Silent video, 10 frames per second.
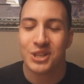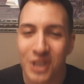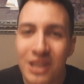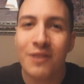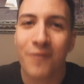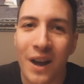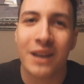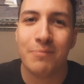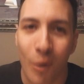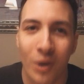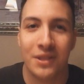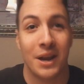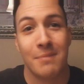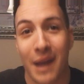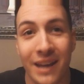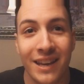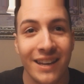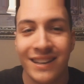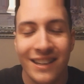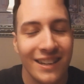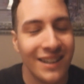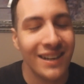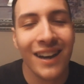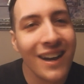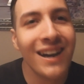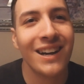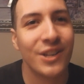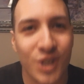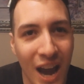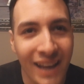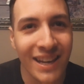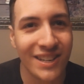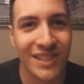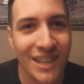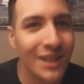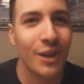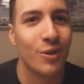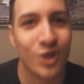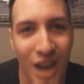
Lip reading: See the fucking point that I'm making? Ah, Jagex. Silly old